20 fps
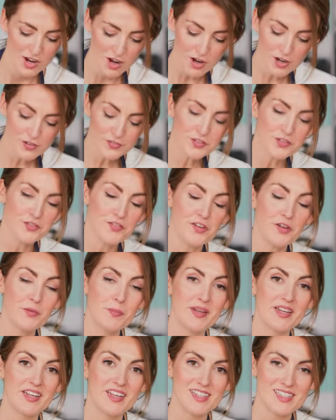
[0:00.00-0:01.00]
After a few
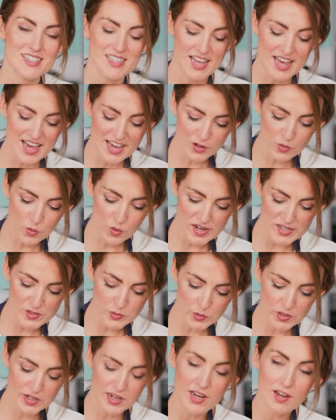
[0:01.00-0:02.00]
minutes, the egg whites
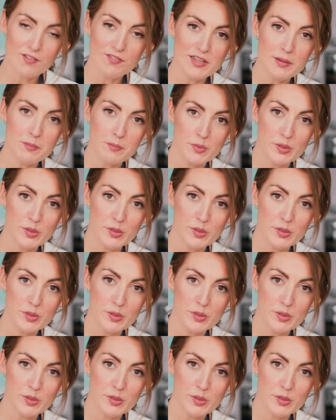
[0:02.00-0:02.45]
will look lovely and